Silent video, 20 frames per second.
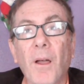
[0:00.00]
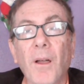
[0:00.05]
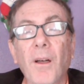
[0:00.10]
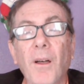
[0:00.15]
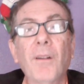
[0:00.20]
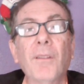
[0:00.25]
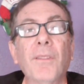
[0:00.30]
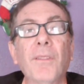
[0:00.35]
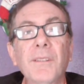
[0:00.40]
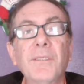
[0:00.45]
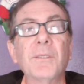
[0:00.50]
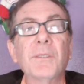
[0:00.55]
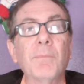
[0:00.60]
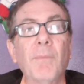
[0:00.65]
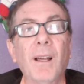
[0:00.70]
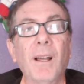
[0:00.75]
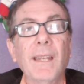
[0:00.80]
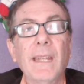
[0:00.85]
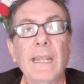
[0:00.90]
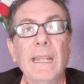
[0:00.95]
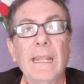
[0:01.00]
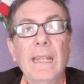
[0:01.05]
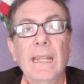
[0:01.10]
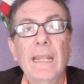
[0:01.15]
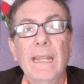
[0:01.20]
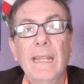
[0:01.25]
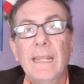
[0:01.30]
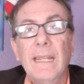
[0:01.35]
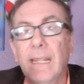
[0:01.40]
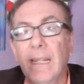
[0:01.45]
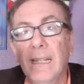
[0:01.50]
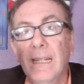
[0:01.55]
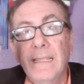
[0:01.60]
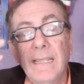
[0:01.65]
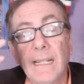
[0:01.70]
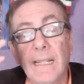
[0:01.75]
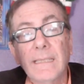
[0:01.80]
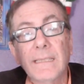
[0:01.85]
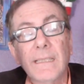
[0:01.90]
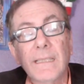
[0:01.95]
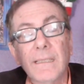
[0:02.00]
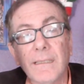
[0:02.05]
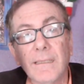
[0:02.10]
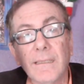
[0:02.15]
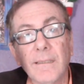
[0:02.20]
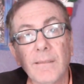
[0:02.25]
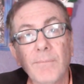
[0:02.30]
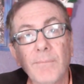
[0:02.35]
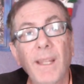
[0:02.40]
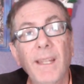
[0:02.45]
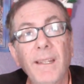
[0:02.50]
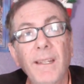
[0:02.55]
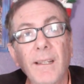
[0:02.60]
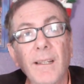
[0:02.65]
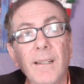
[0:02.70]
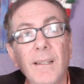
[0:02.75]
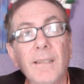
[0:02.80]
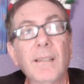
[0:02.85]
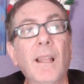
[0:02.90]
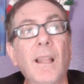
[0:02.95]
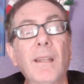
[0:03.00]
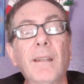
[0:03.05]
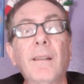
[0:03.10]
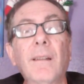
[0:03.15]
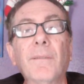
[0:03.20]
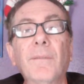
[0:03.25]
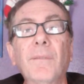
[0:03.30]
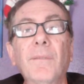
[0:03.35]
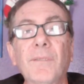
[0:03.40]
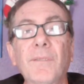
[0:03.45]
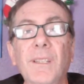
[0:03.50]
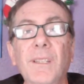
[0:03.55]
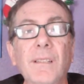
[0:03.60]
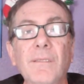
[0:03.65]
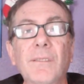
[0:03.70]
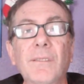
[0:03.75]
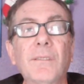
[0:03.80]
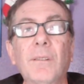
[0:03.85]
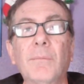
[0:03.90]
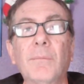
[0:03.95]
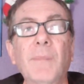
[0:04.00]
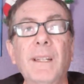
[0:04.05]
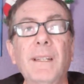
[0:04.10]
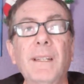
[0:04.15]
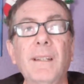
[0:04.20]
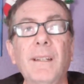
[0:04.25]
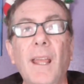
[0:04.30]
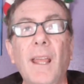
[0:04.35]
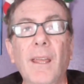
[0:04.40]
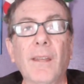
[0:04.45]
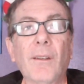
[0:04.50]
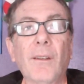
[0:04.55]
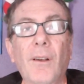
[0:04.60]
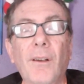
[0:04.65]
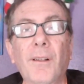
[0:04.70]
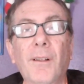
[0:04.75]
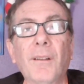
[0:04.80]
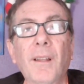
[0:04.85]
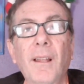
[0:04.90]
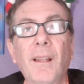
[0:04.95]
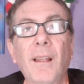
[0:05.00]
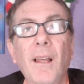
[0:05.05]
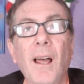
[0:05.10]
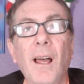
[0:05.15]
all this money? It doesn't make a lot of sense to me at all.